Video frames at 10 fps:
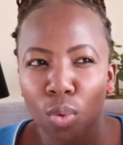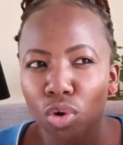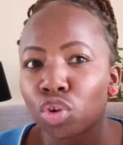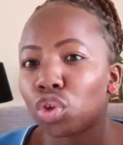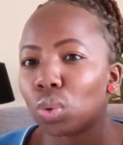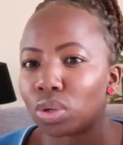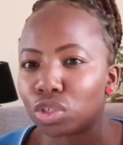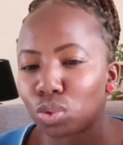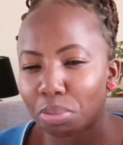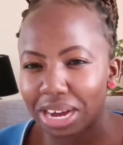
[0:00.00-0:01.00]
what do you want
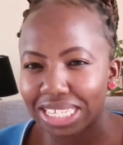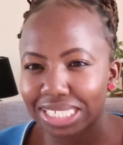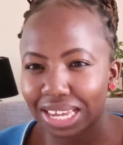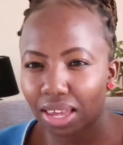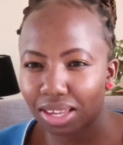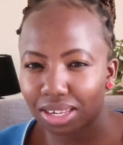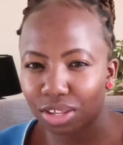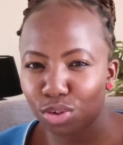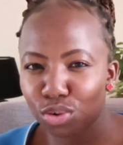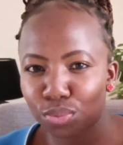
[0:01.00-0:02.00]
to master
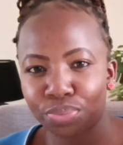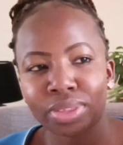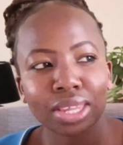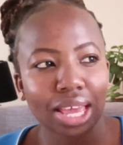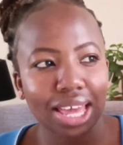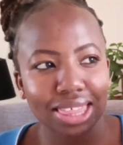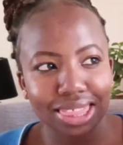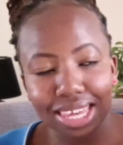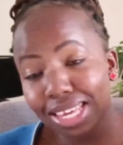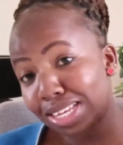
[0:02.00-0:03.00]
in. I
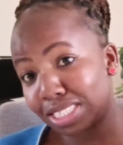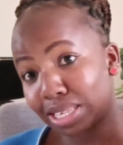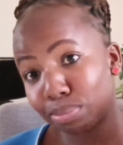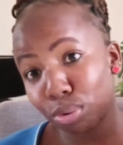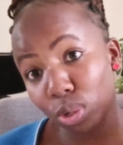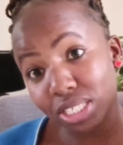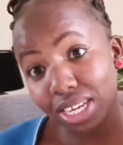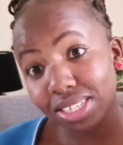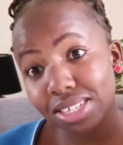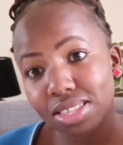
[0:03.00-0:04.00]
think it's
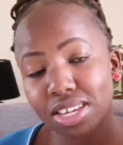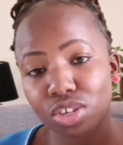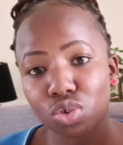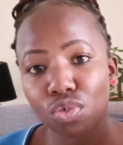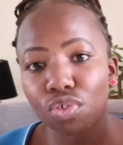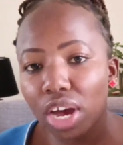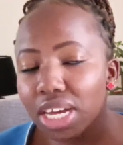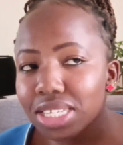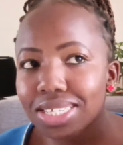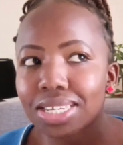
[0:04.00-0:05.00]
important that you
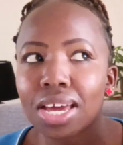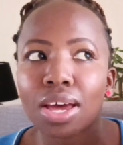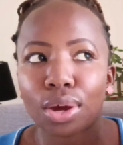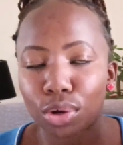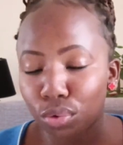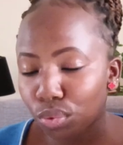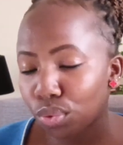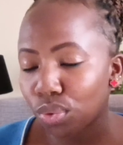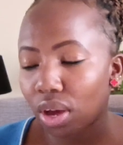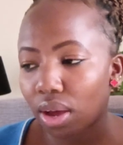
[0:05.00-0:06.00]
first
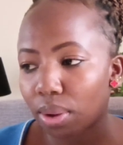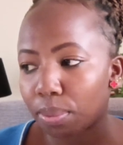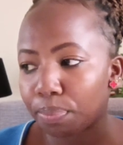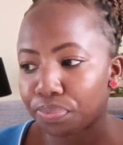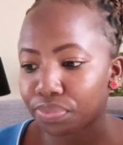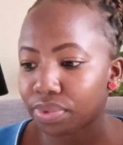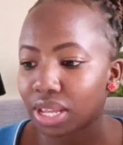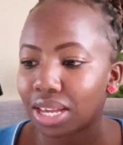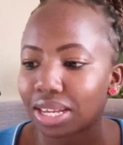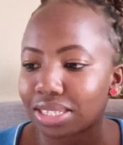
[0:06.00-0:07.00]
do
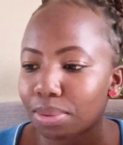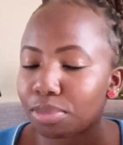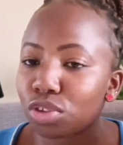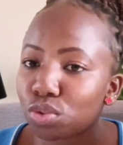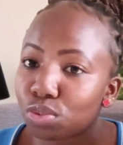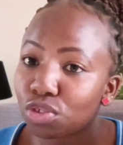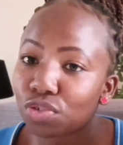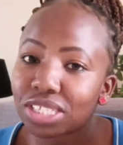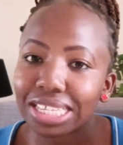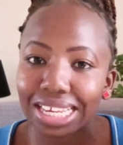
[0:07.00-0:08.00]
you
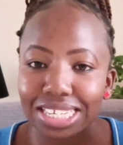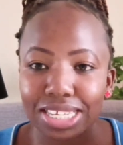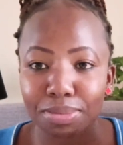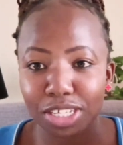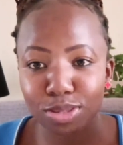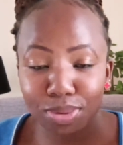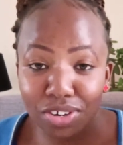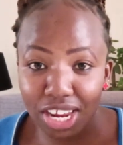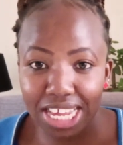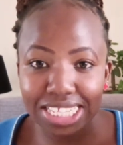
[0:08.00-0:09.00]
first gain some
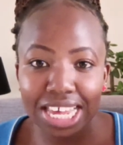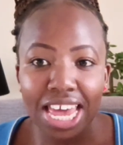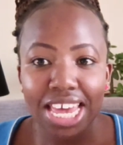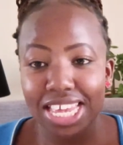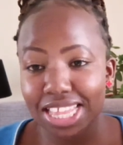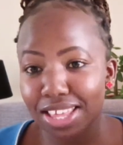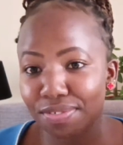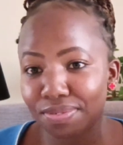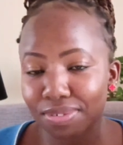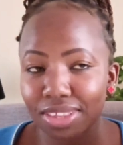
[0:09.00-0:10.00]
experience in
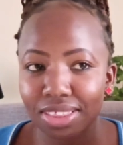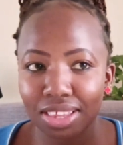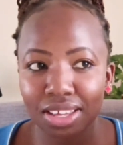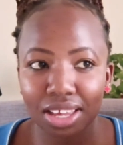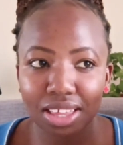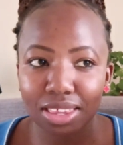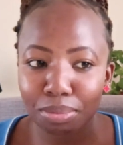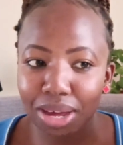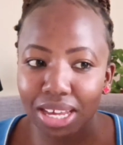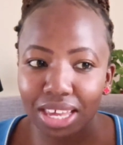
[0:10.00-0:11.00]
the
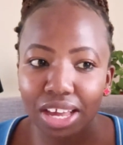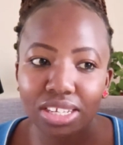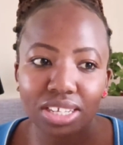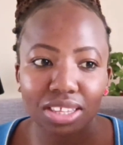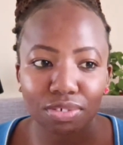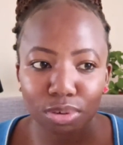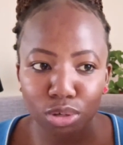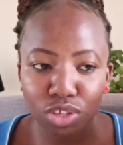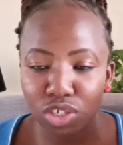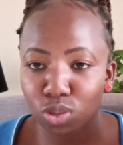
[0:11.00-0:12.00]
market, in the
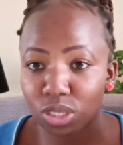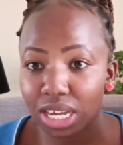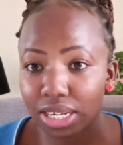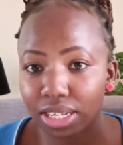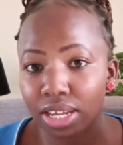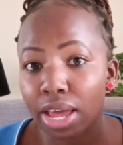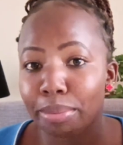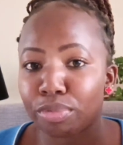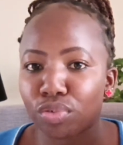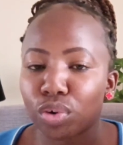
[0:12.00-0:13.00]
field that you studied,
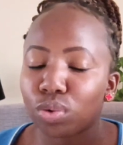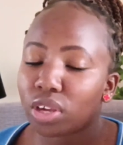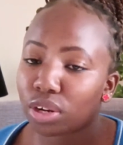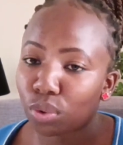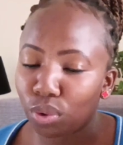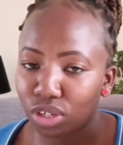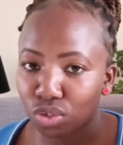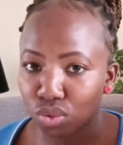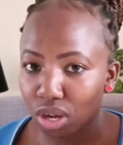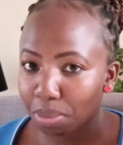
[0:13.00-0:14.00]
before you can go and
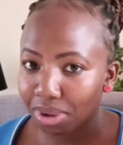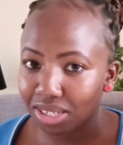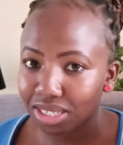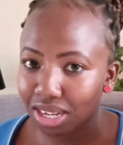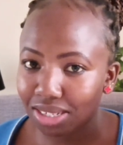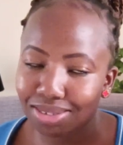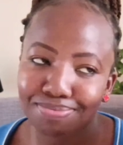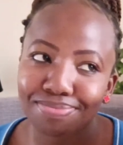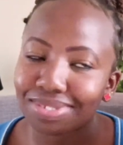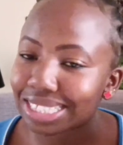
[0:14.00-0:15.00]
do a master's.
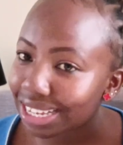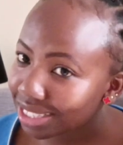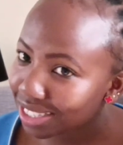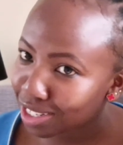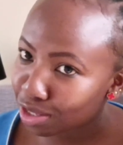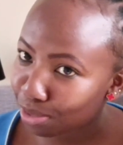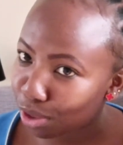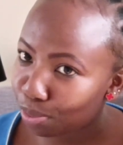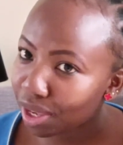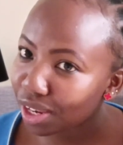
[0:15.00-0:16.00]
That's just my
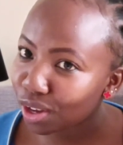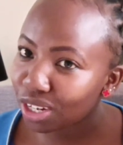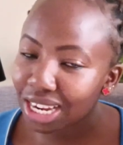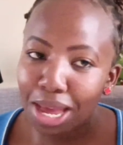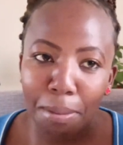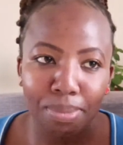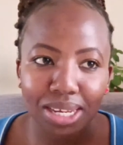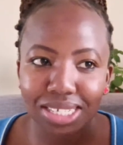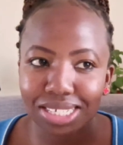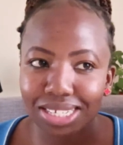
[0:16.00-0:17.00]
opinion,
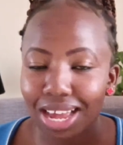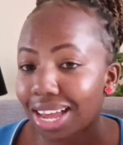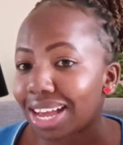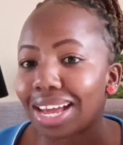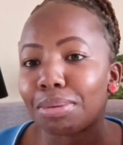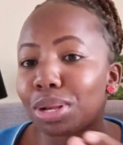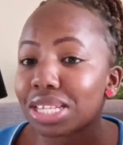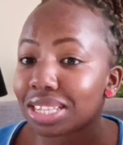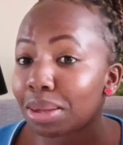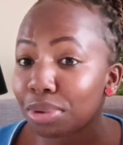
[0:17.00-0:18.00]
but
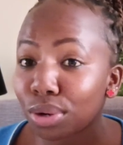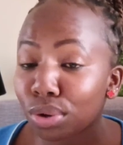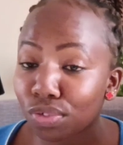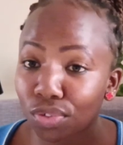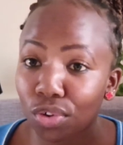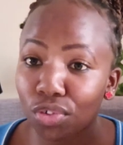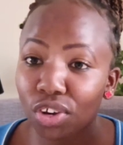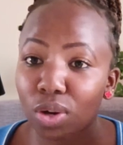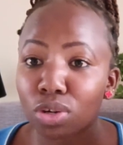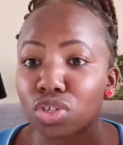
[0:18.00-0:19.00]
please let me know if you're a
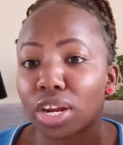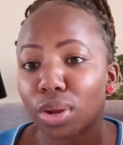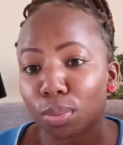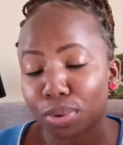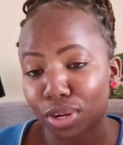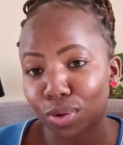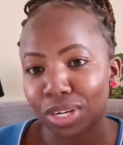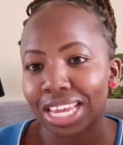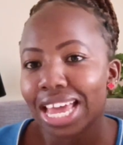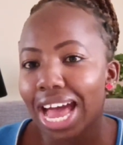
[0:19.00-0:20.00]
contrary opinion.
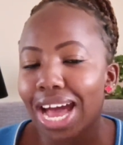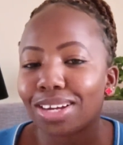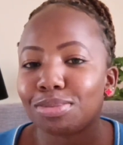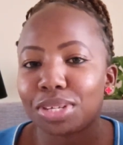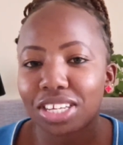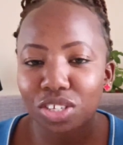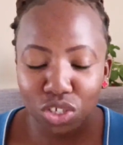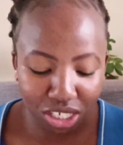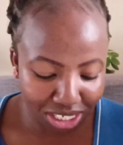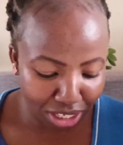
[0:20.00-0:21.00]
I'd be
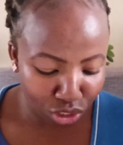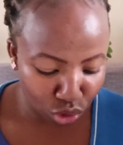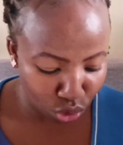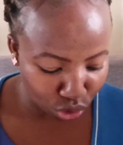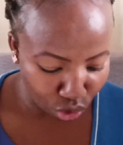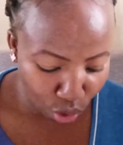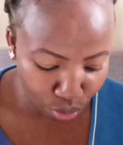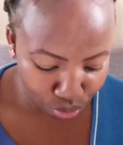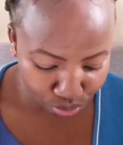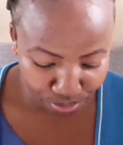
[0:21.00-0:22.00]
interested to
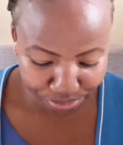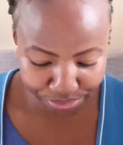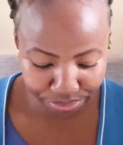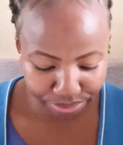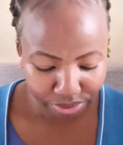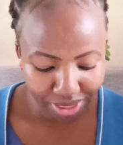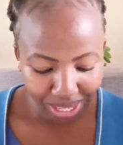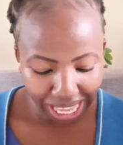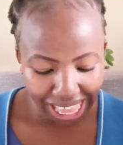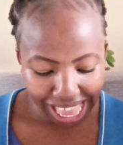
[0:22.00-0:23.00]
know.
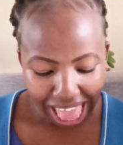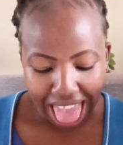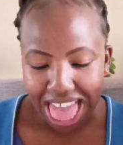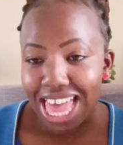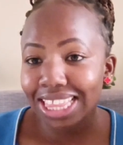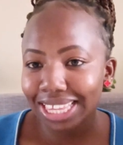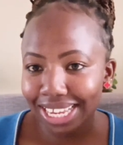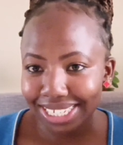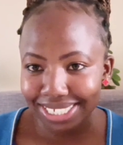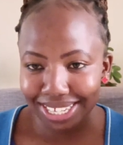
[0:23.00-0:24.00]
And
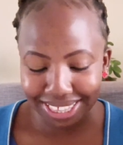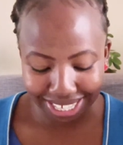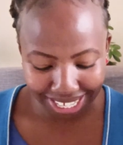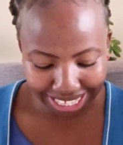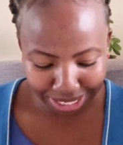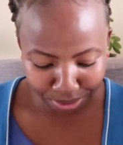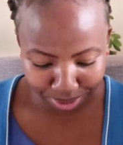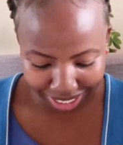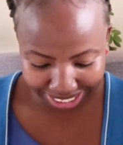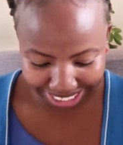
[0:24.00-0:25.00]
then the other
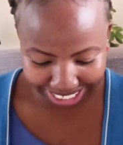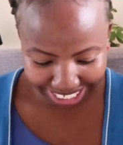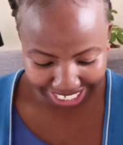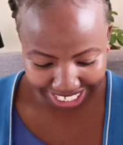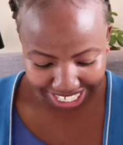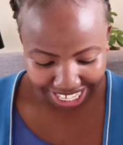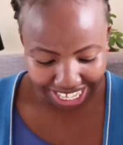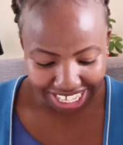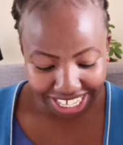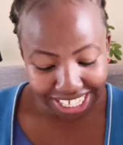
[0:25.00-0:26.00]
one
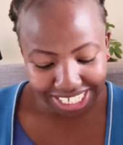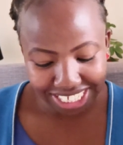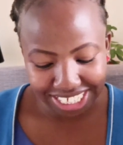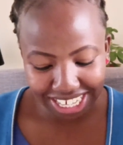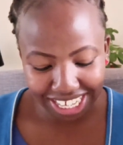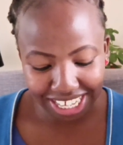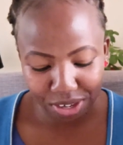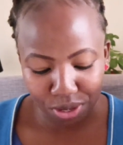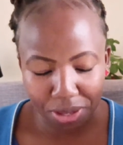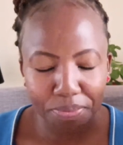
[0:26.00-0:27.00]
is like,
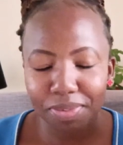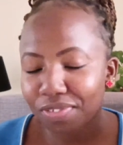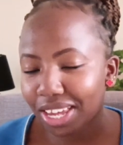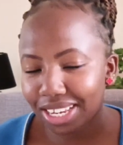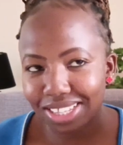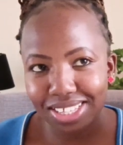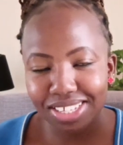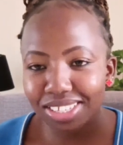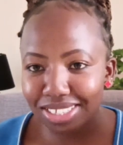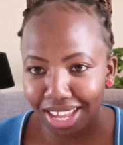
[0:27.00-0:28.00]
okay, fine, this
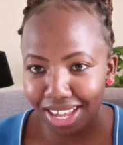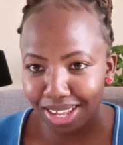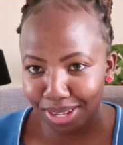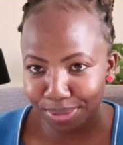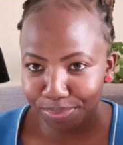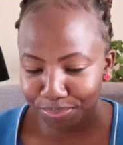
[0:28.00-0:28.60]
is the